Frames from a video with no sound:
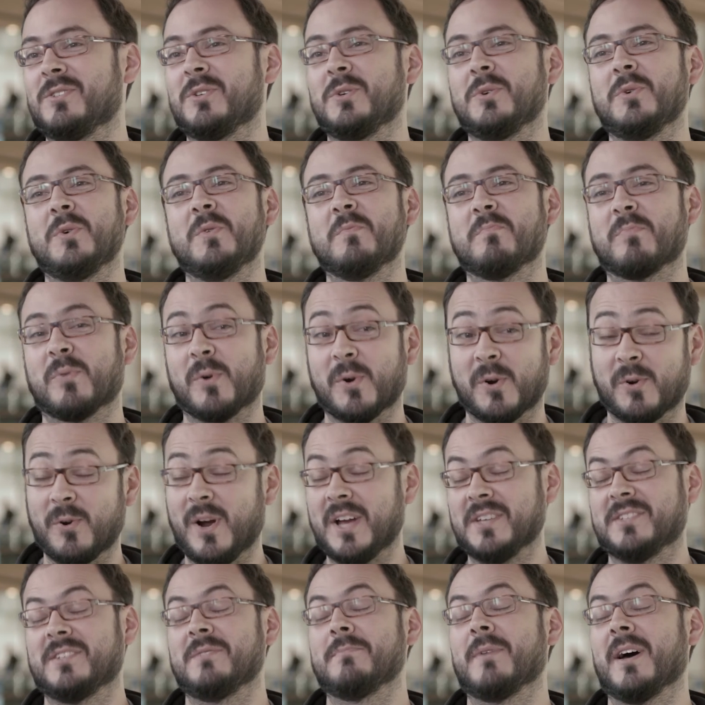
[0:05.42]
to
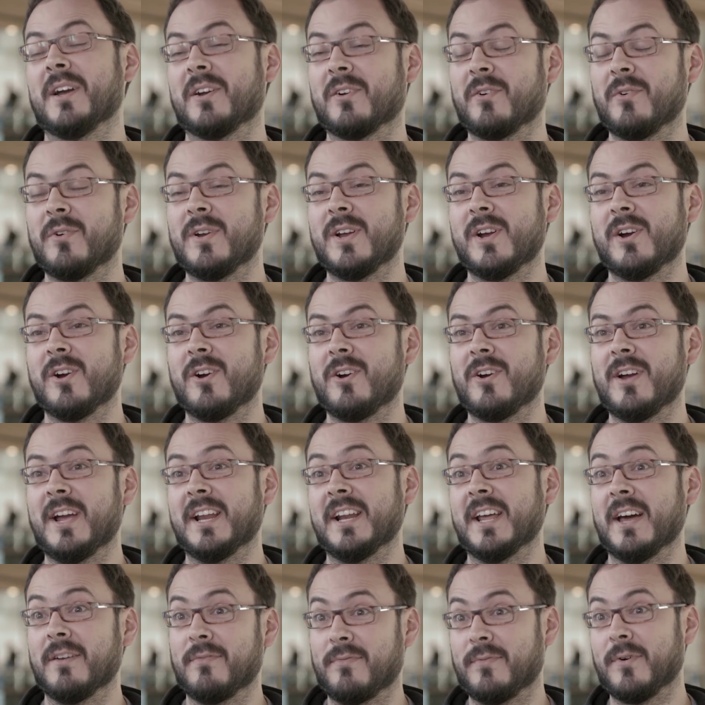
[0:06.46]
progress in my career and
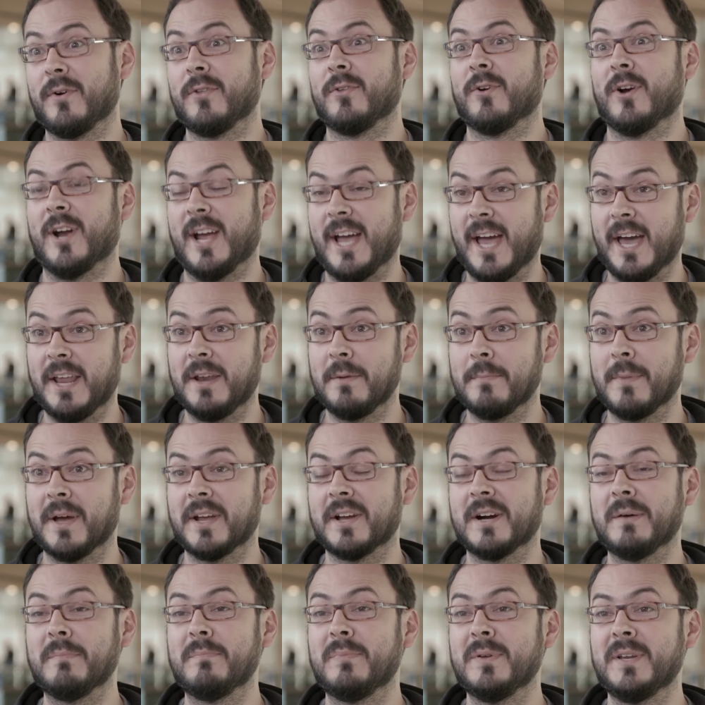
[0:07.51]
get further ahead in my
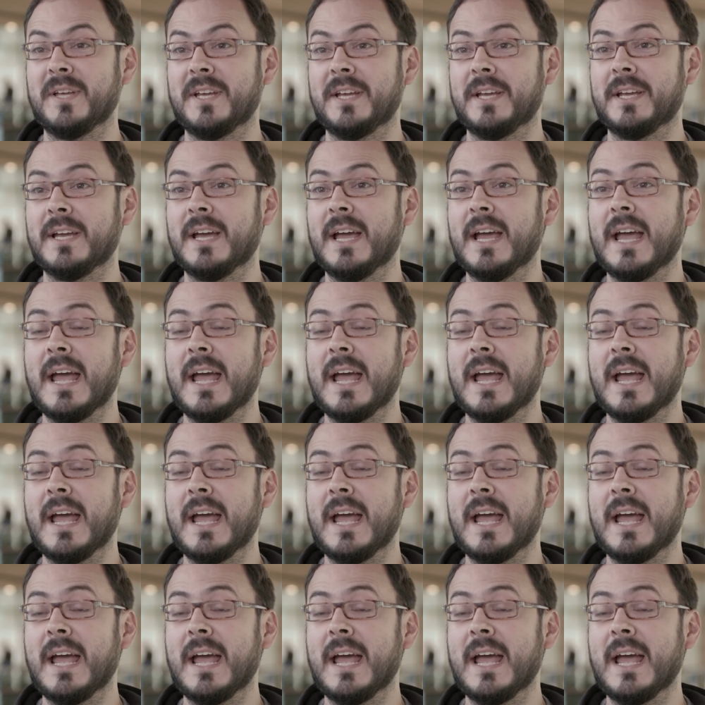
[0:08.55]
company.